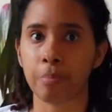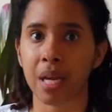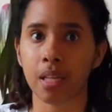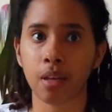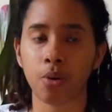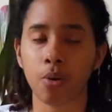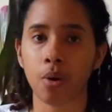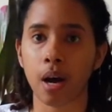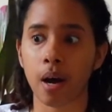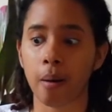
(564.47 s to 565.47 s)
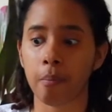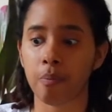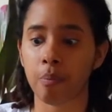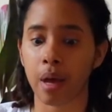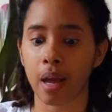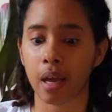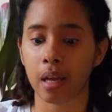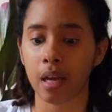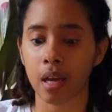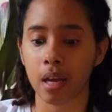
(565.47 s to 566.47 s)
my little,
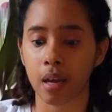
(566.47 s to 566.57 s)
my